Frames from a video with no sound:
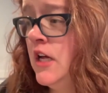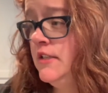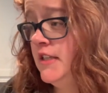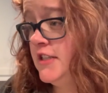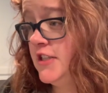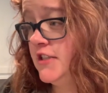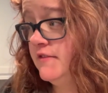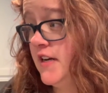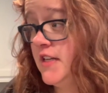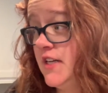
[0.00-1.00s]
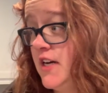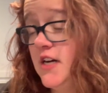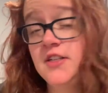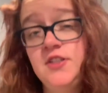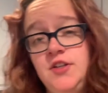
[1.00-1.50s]
Sister finally
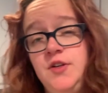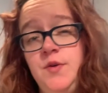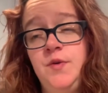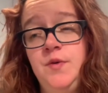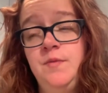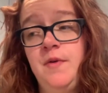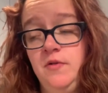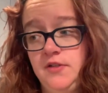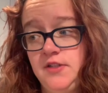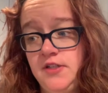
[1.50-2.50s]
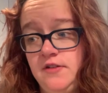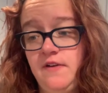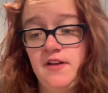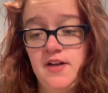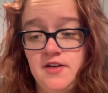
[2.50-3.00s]
got to, my older sister
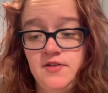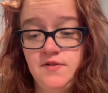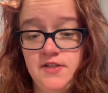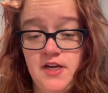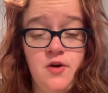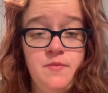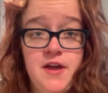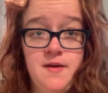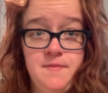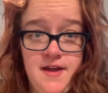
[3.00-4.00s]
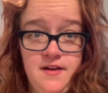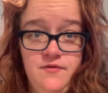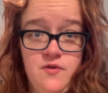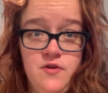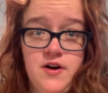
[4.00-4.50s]
finally got to stay home and get paid
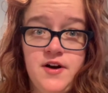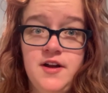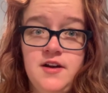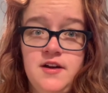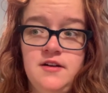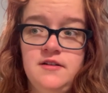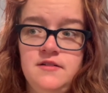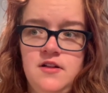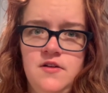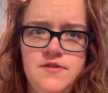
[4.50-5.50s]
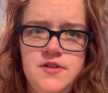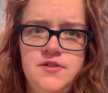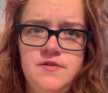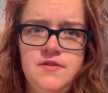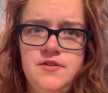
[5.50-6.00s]
for it and close their
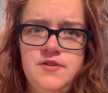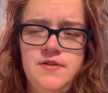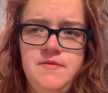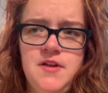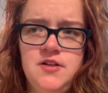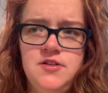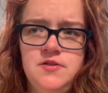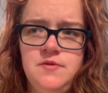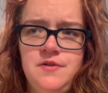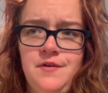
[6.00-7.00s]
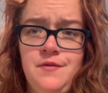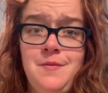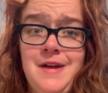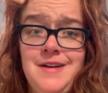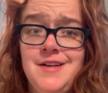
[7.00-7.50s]
doors or something. She's working from
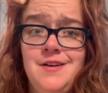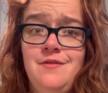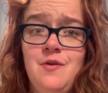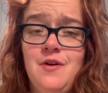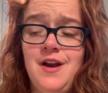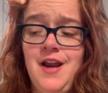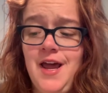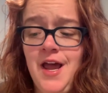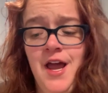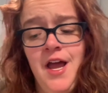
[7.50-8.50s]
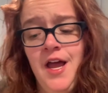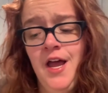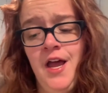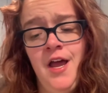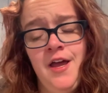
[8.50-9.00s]
like 10 to 4 today.
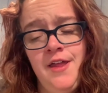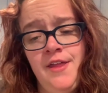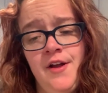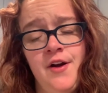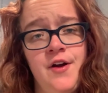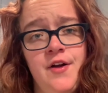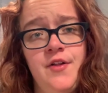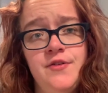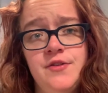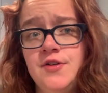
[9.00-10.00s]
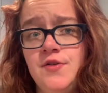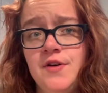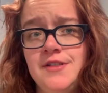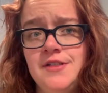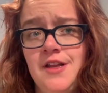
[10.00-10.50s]
And then they're gonna close their
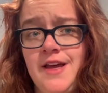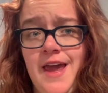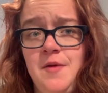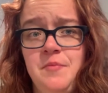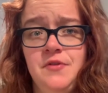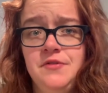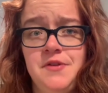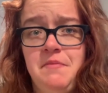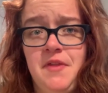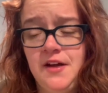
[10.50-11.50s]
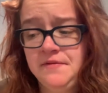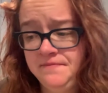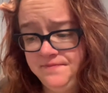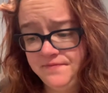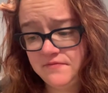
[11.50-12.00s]
doors until like April something
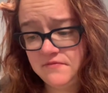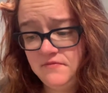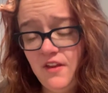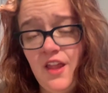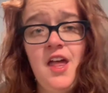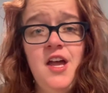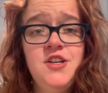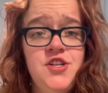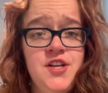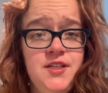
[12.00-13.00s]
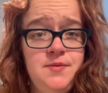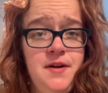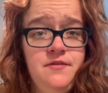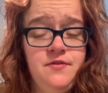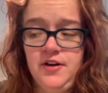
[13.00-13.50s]
when she gets
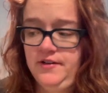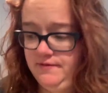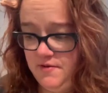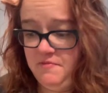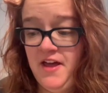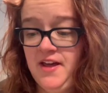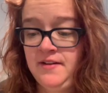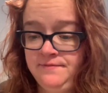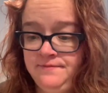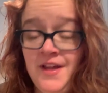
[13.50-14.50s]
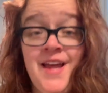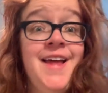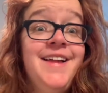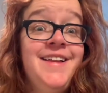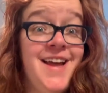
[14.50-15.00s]
paid for it. I'm like,
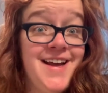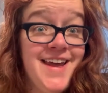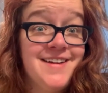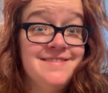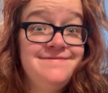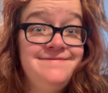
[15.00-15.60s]
lucky.